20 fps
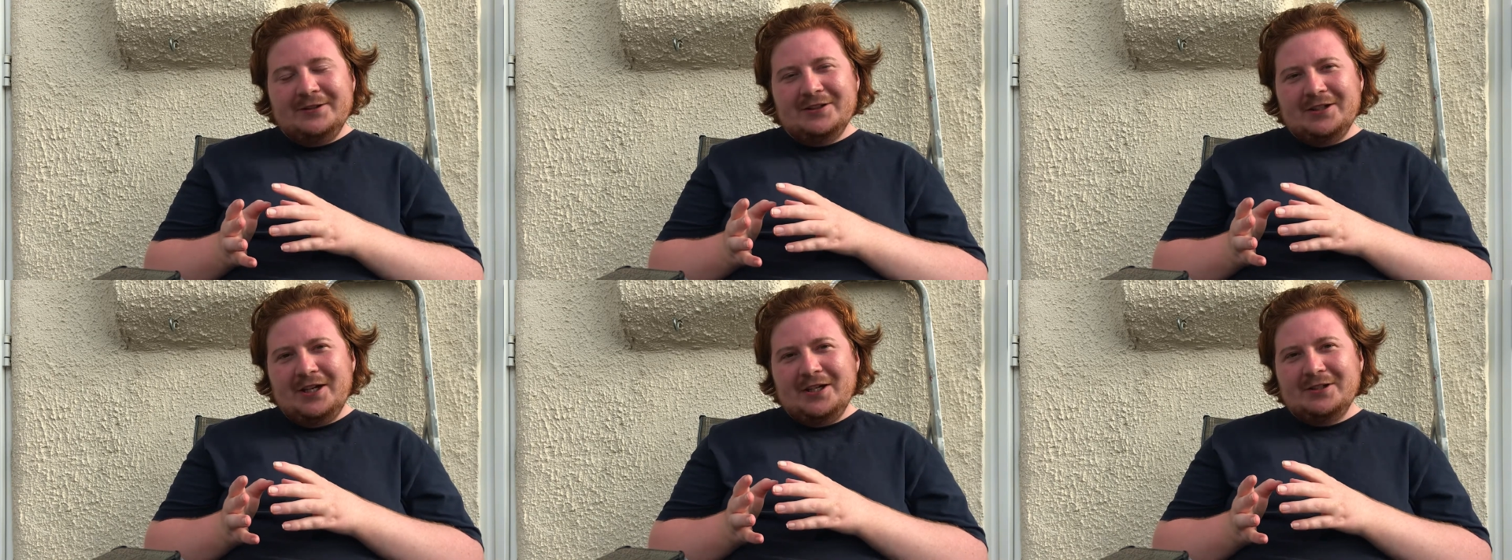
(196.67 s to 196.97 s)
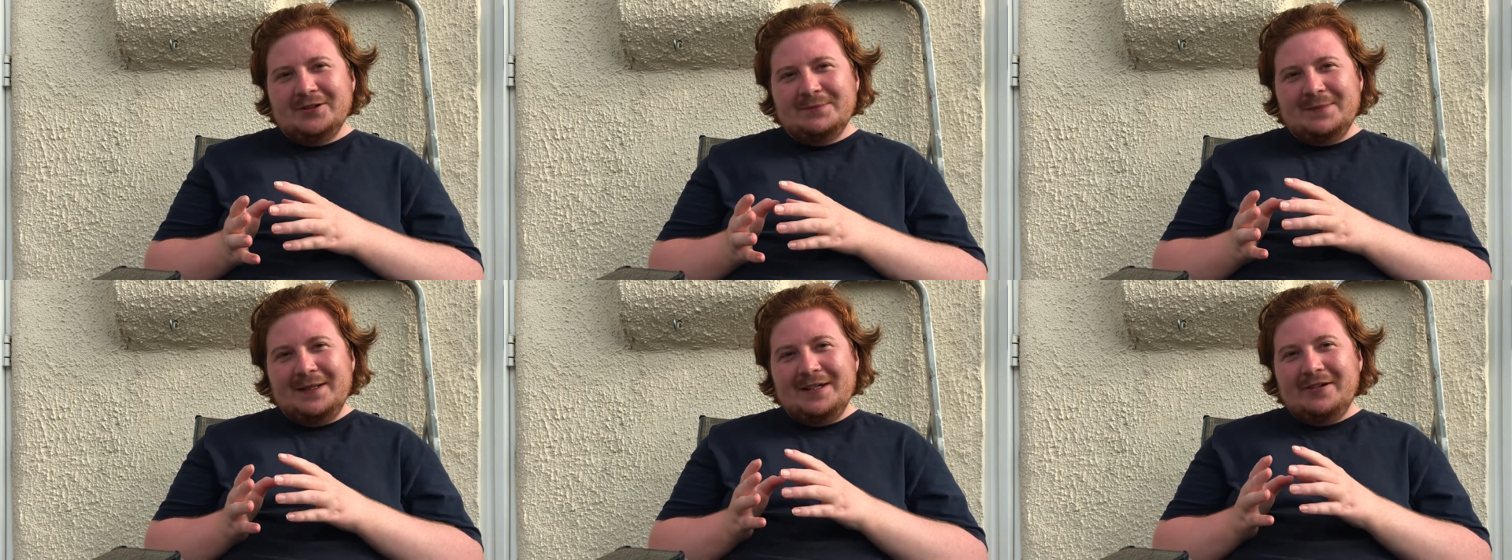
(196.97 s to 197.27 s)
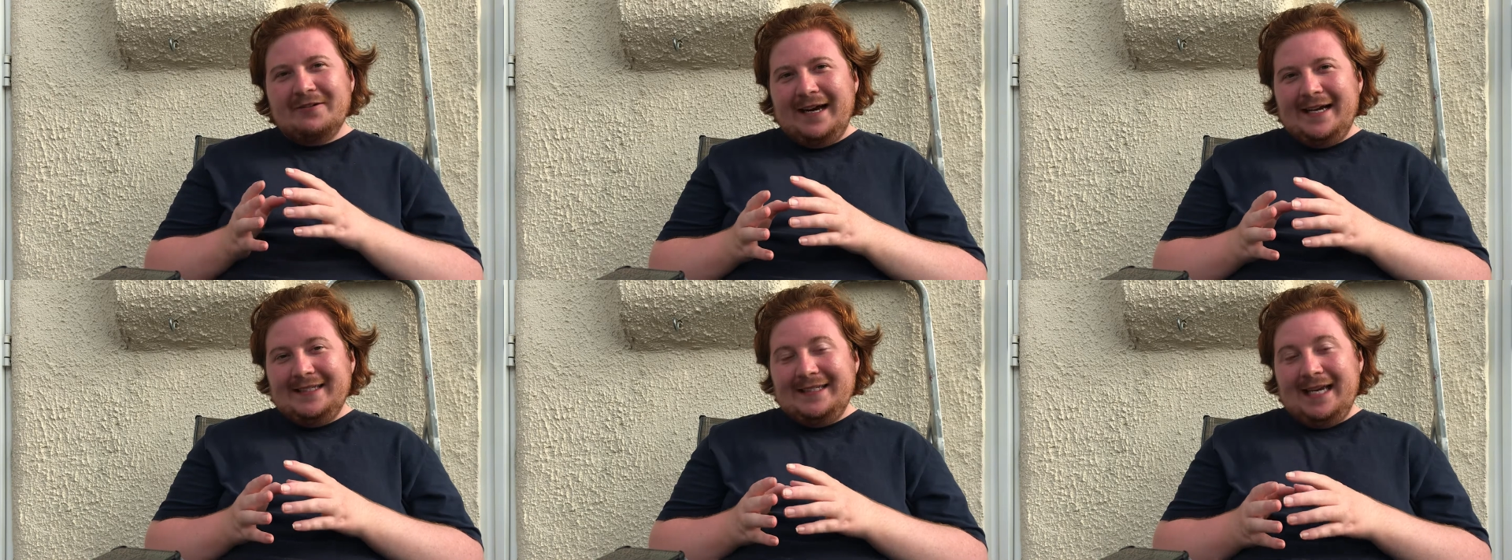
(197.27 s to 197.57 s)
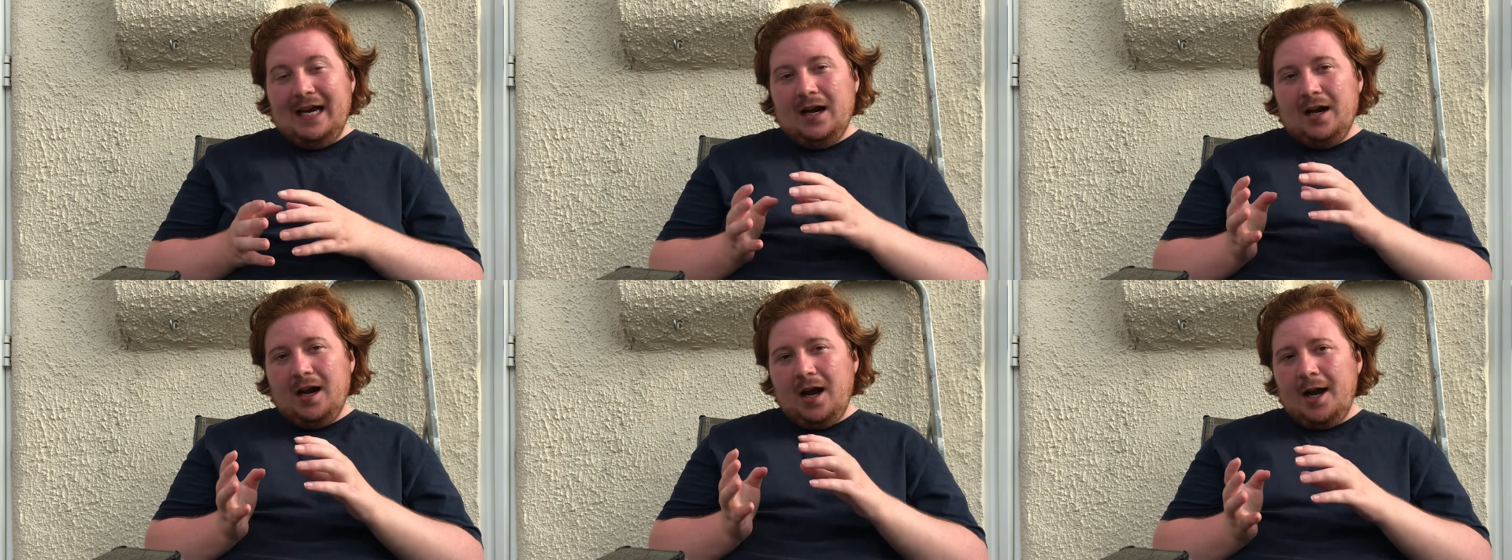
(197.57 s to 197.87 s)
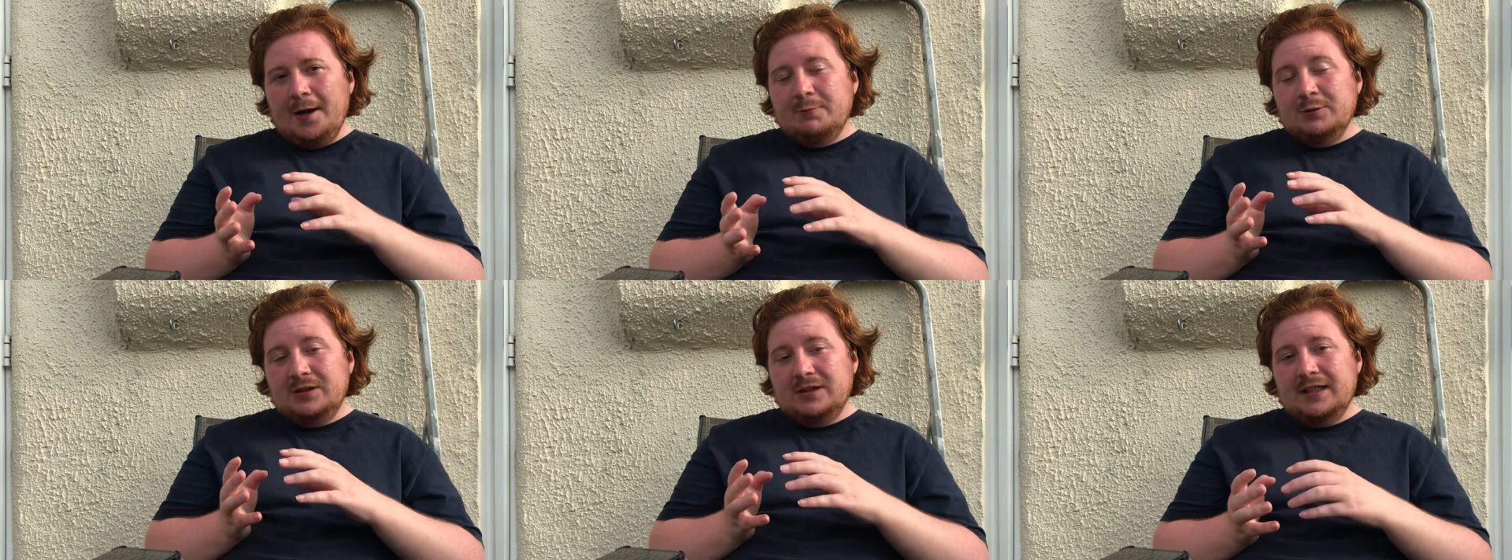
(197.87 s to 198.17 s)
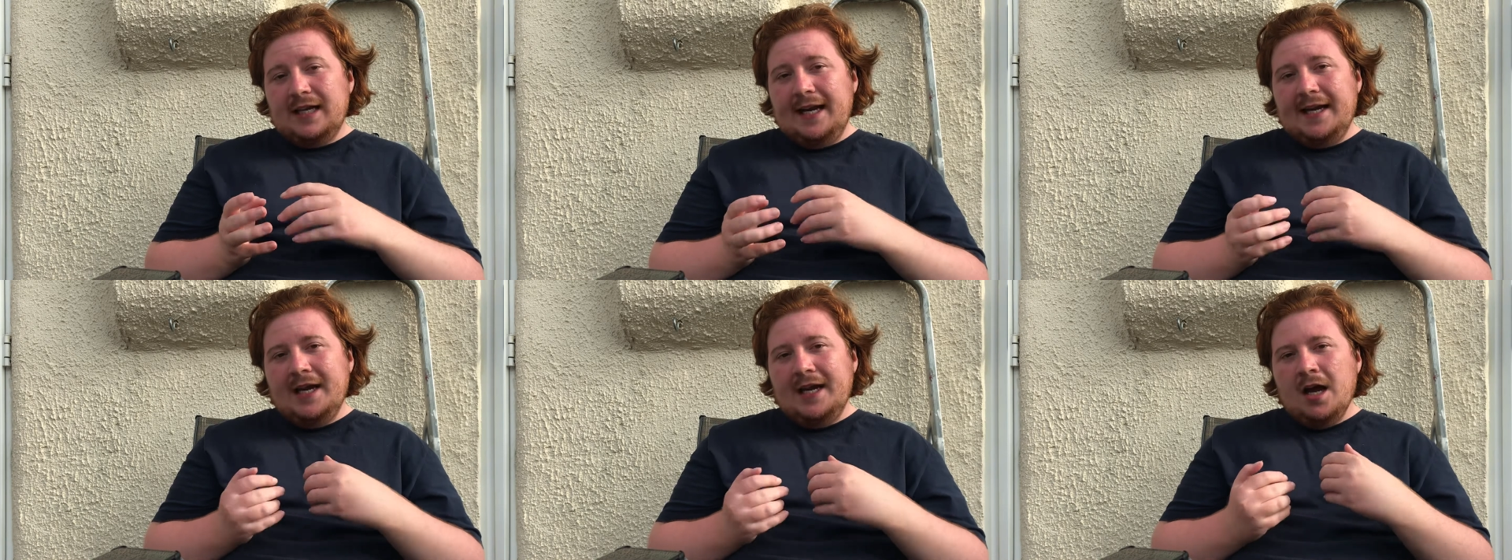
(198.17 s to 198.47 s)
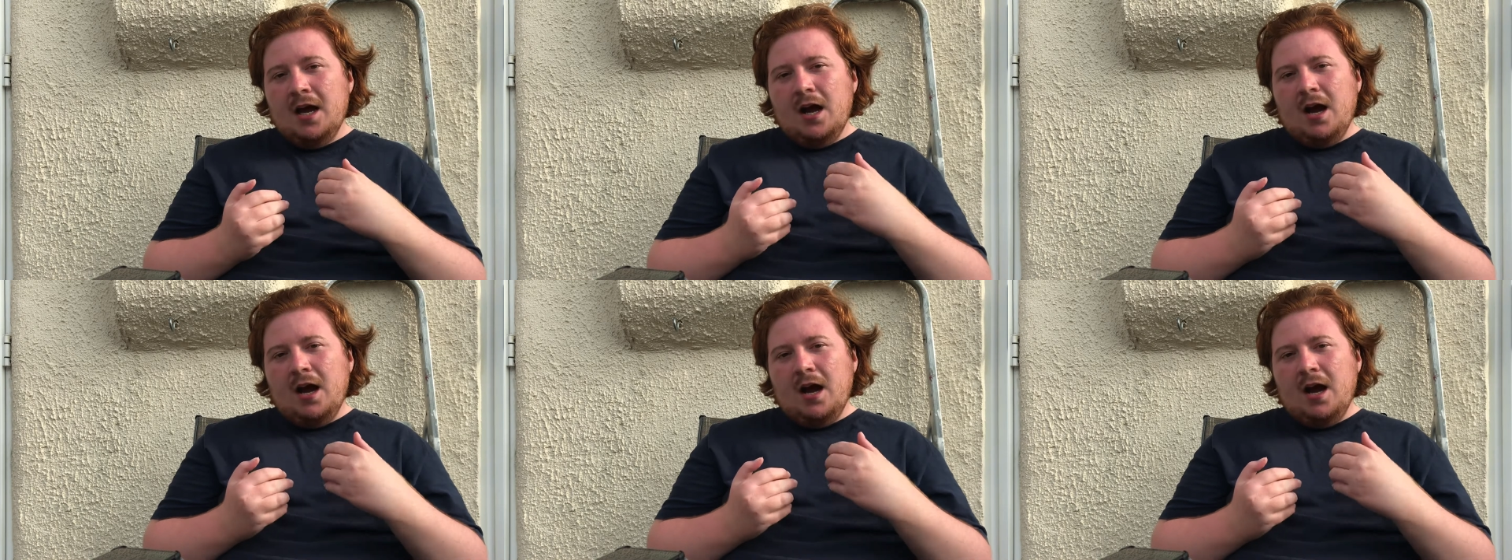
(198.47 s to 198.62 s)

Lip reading: I know is a bit crazy, and I would say